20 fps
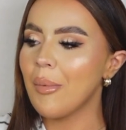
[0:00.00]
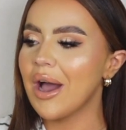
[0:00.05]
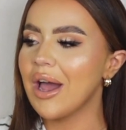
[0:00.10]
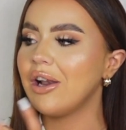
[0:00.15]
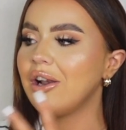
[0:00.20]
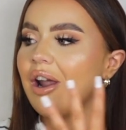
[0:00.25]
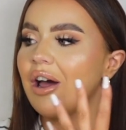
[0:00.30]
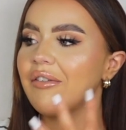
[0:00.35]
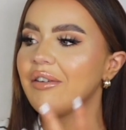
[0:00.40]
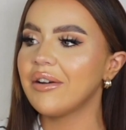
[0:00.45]
I
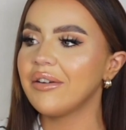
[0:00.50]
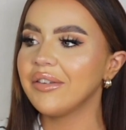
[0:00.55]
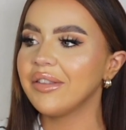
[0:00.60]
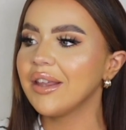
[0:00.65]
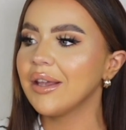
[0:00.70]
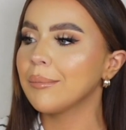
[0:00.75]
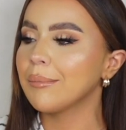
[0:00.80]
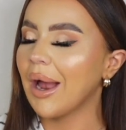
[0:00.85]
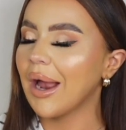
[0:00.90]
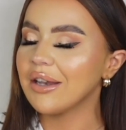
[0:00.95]
love
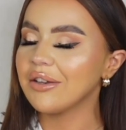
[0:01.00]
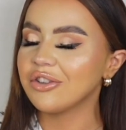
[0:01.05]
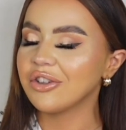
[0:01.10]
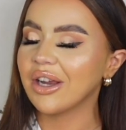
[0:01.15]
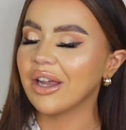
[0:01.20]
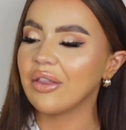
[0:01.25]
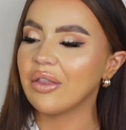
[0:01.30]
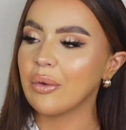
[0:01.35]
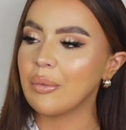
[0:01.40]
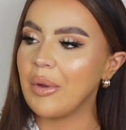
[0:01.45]
everything matching
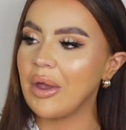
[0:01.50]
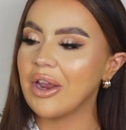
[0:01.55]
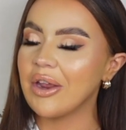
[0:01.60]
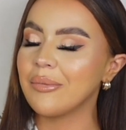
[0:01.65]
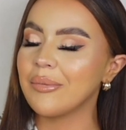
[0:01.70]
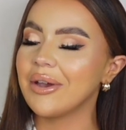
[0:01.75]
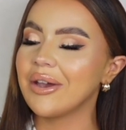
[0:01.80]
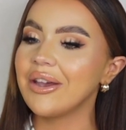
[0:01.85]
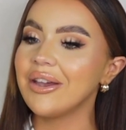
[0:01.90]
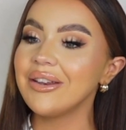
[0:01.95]
at the
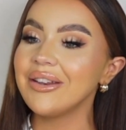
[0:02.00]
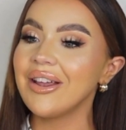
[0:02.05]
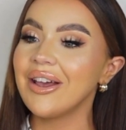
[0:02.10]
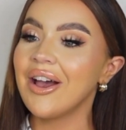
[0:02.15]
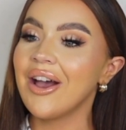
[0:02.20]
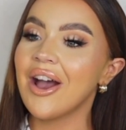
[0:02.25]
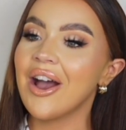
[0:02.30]
moment.